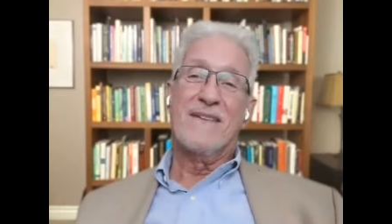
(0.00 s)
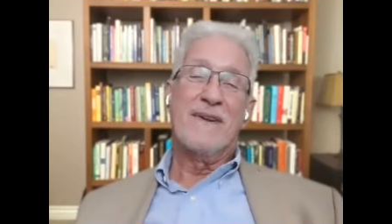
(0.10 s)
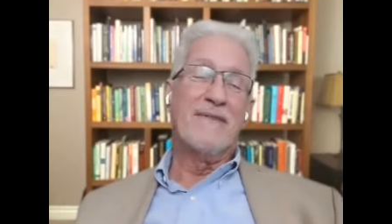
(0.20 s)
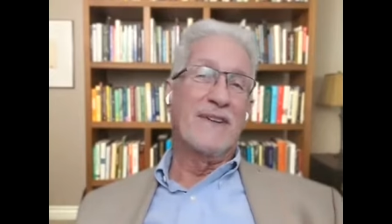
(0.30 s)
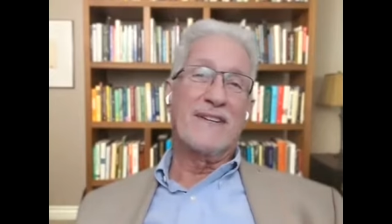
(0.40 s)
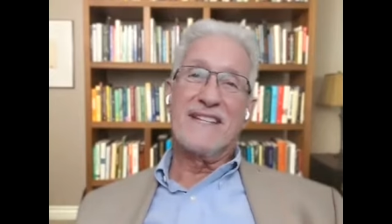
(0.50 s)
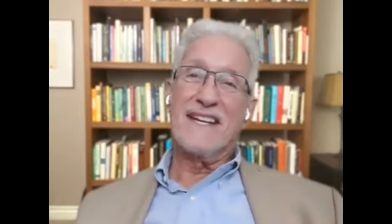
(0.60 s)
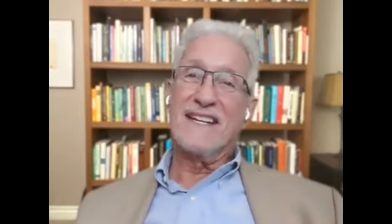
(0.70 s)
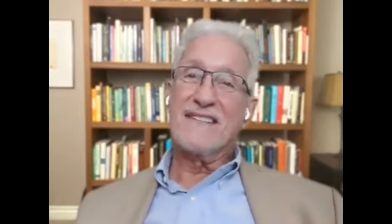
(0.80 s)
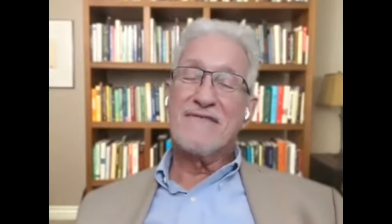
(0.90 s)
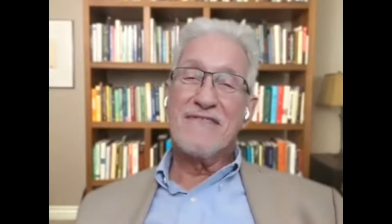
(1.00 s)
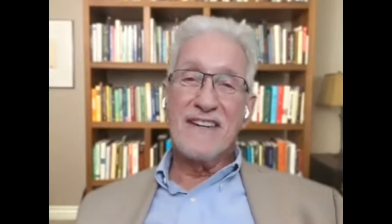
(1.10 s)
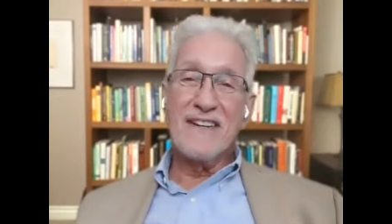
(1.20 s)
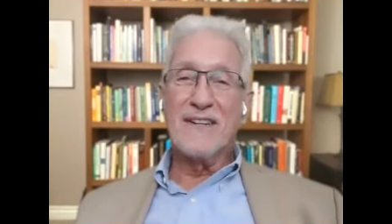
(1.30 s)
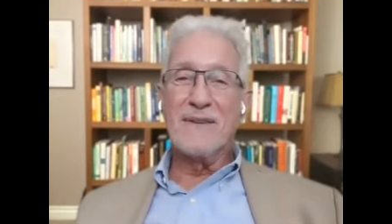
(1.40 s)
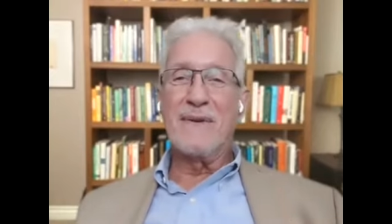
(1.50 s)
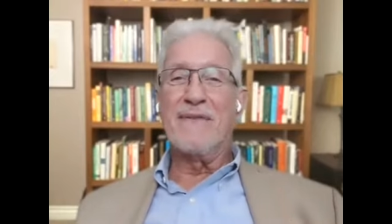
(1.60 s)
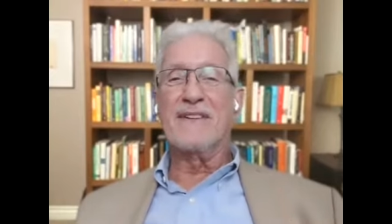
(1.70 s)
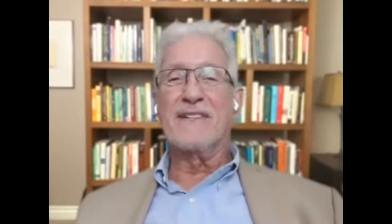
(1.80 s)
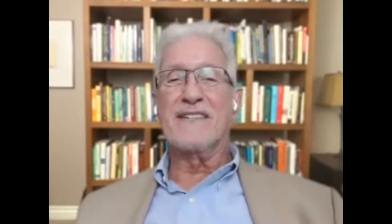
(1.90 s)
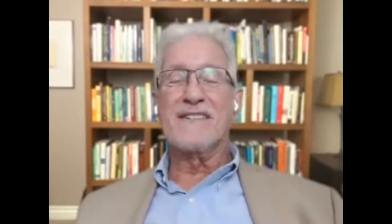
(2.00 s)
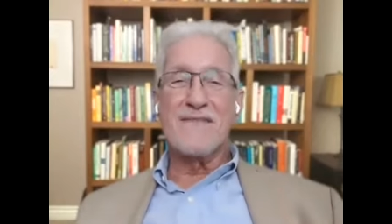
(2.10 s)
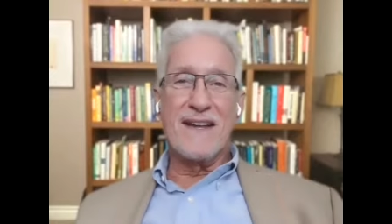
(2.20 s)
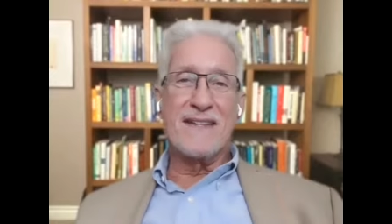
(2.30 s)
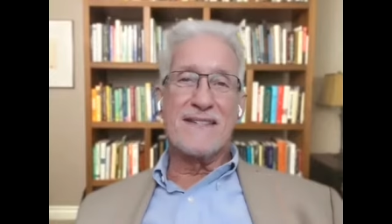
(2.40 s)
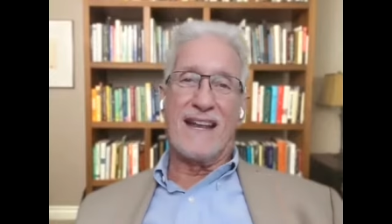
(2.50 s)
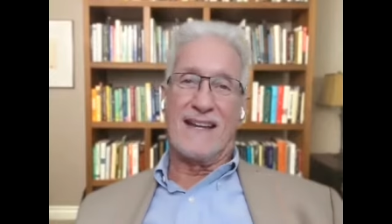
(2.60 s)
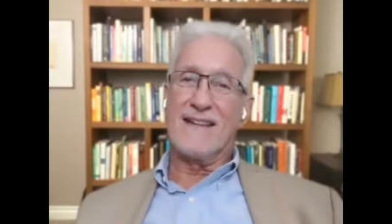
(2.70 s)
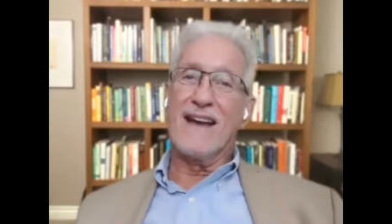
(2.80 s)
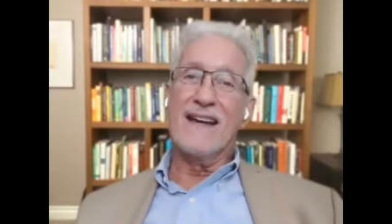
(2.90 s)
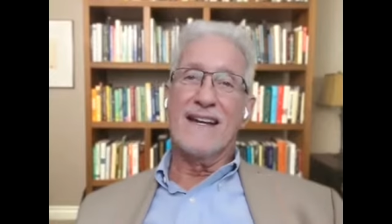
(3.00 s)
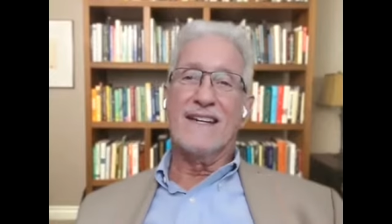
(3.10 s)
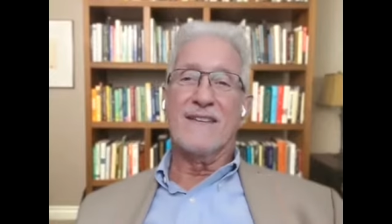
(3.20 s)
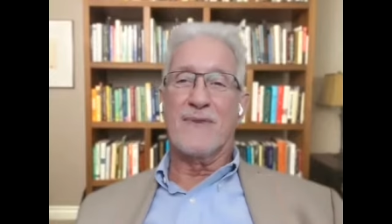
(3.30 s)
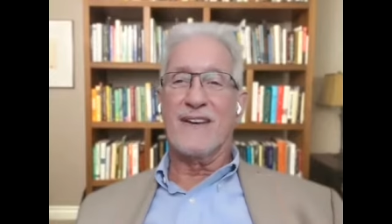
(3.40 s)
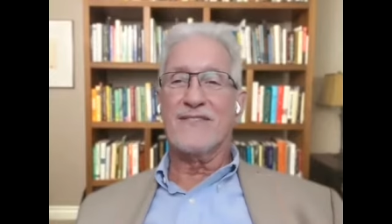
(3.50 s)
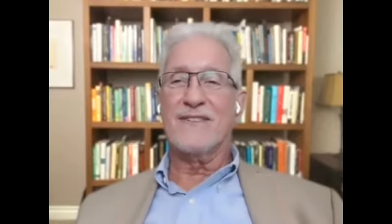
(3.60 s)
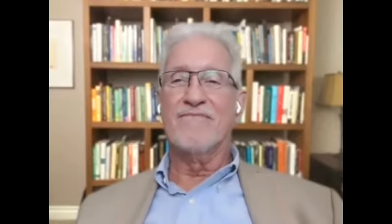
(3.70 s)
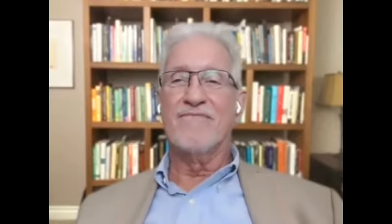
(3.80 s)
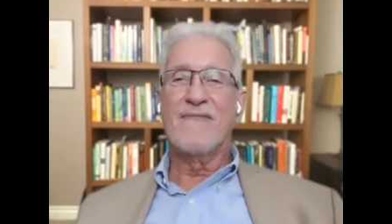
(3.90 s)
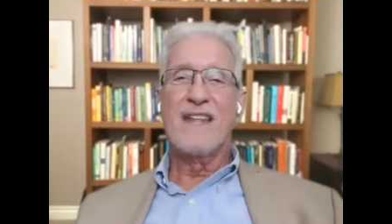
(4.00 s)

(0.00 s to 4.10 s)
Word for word: We've looked at fear, we've looked at stress, anxiety, depression,